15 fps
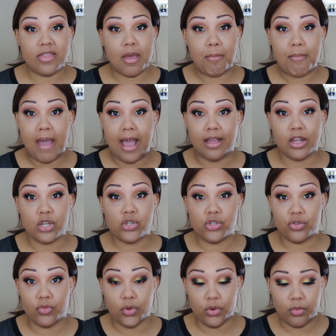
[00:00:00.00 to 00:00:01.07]
with MAC
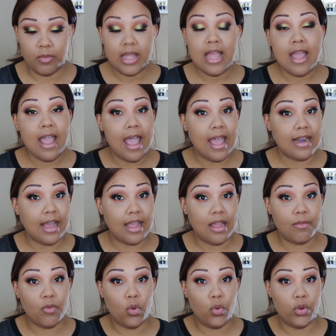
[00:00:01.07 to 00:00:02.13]
Shroom, and I
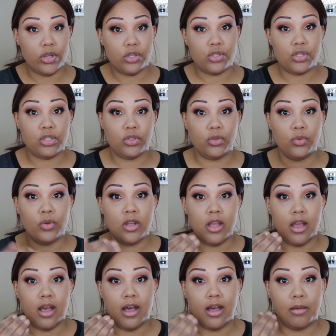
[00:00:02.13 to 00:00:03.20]
am going to
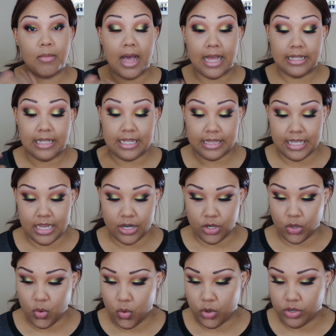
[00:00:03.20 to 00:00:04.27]
highlight the
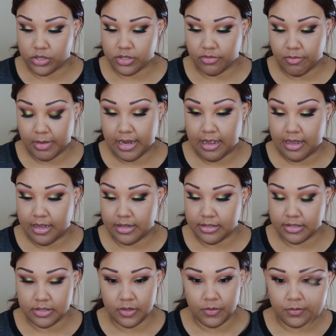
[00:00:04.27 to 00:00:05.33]
inner corners of my
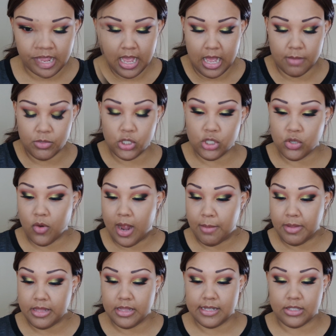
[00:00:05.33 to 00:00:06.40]
eyes. I'm just
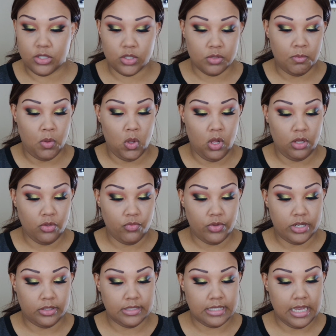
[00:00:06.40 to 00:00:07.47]
grabbing this small
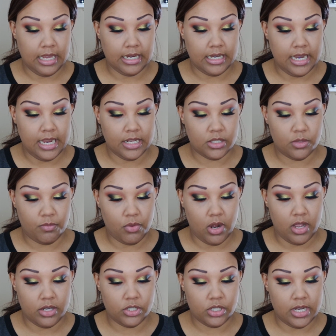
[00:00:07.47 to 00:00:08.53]
Real Techniques
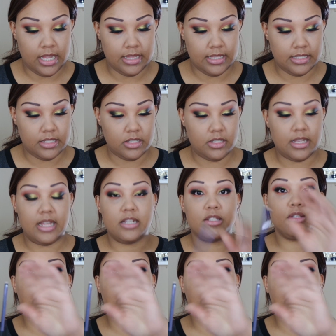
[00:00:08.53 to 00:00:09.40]
brush, and this is a